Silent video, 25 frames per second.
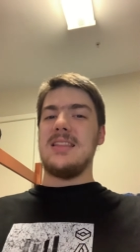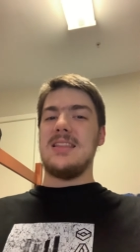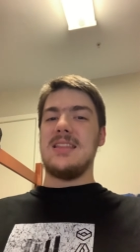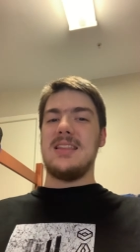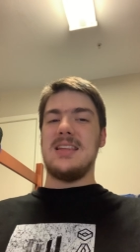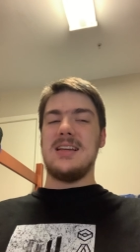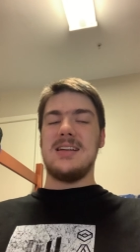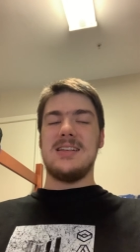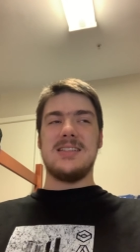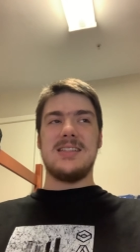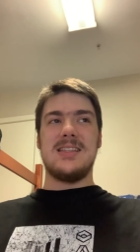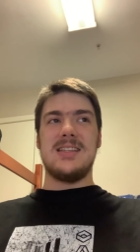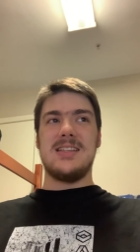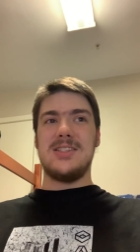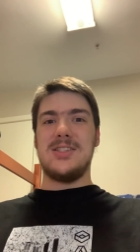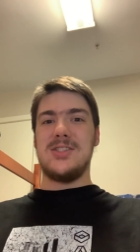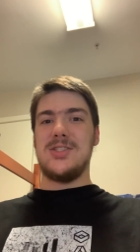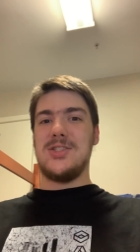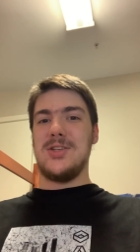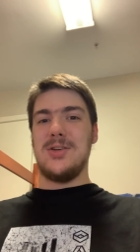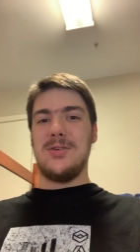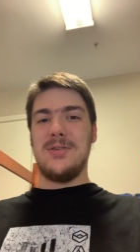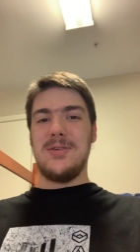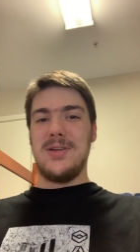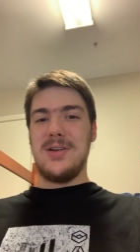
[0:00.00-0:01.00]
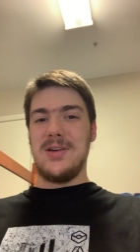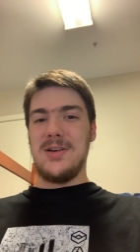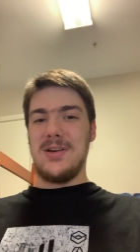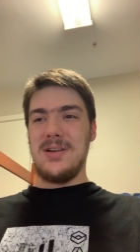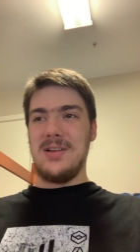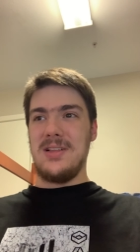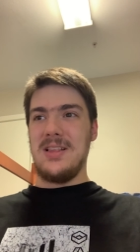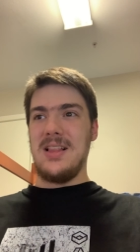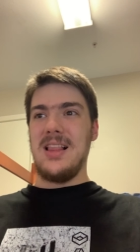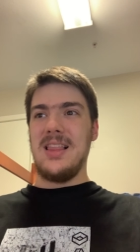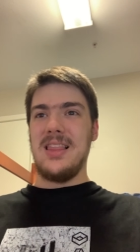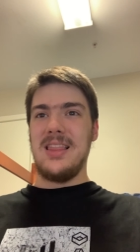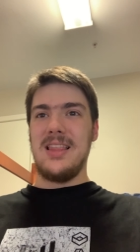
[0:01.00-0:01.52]
there's this junior
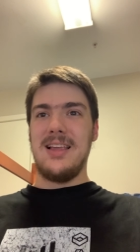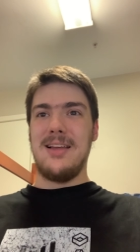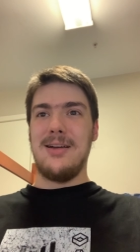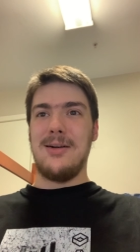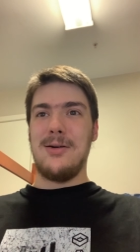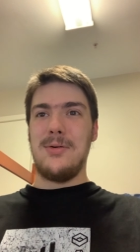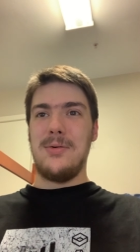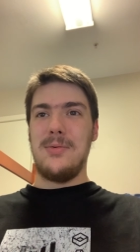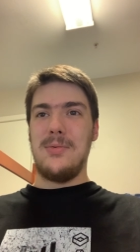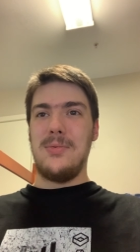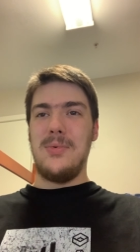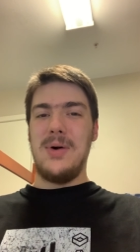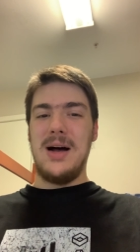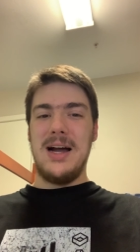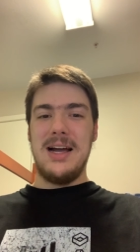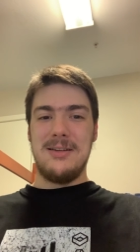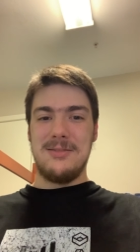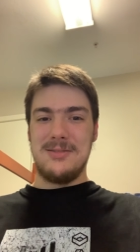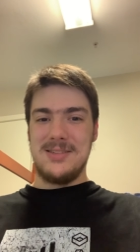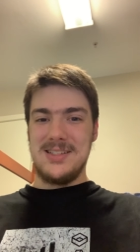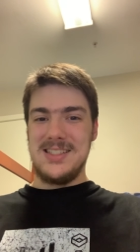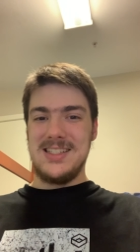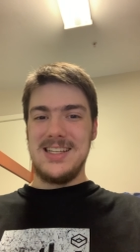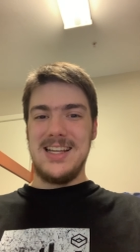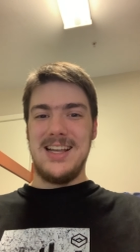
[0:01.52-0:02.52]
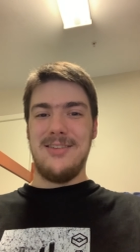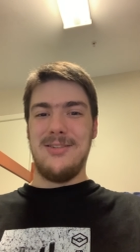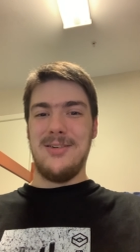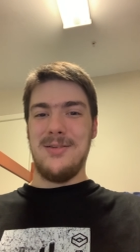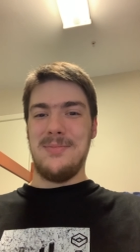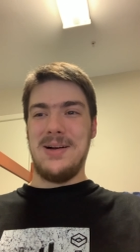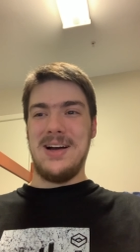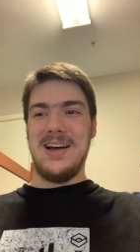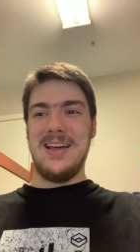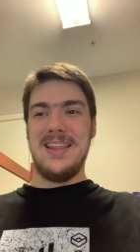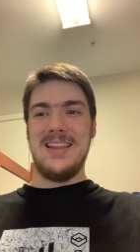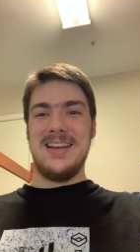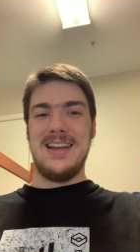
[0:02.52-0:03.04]
low white receiver
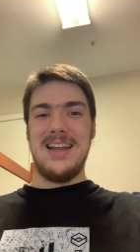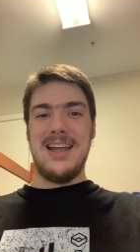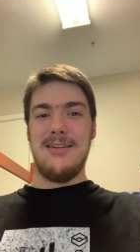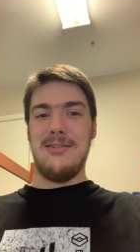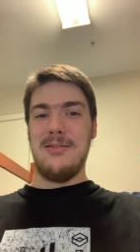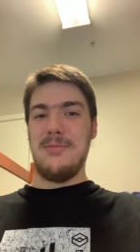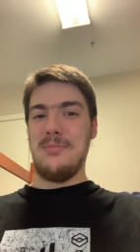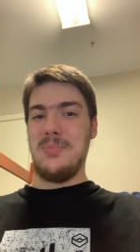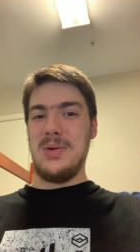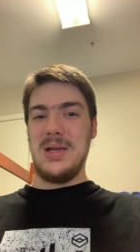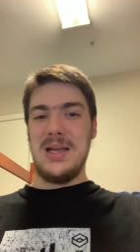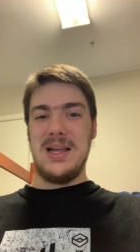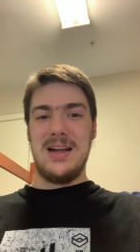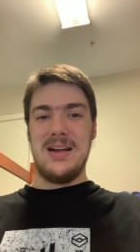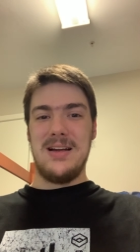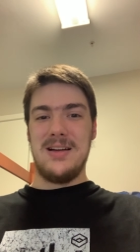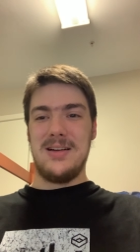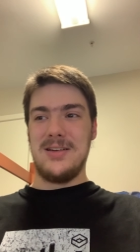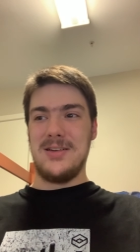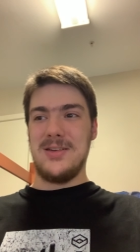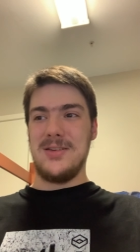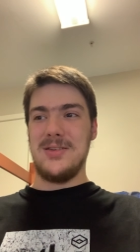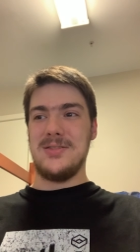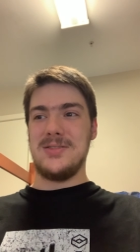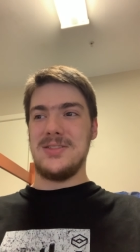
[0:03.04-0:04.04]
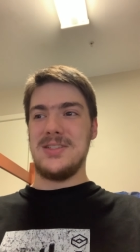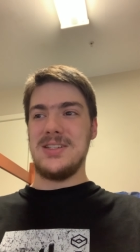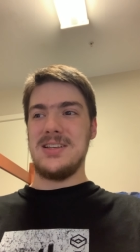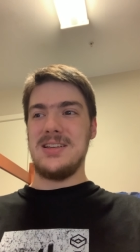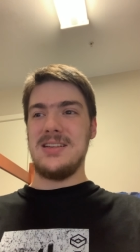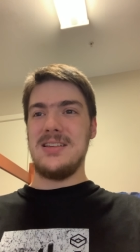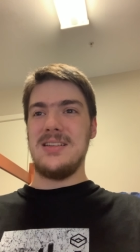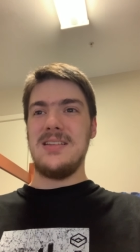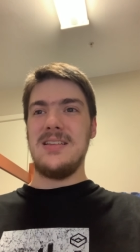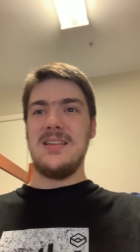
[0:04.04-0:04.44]
by the name of Beard who just,